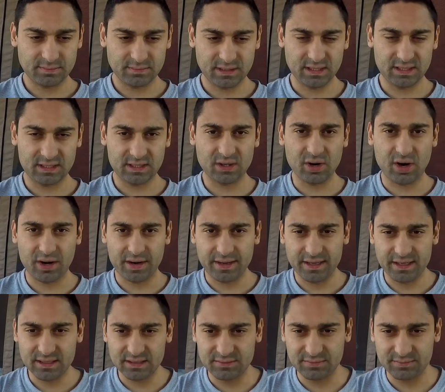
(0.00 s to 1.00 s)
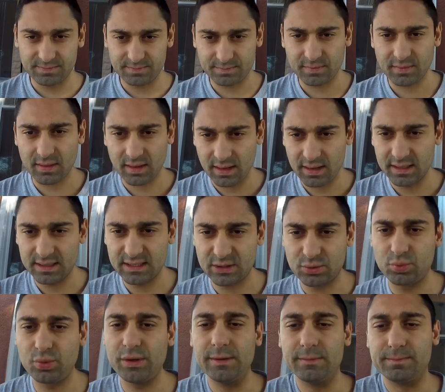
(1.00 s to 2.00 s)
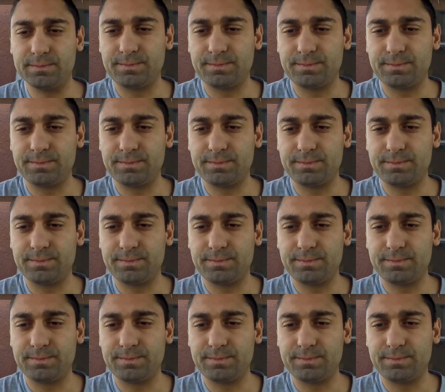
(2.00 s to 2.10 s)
the cigar is sweet,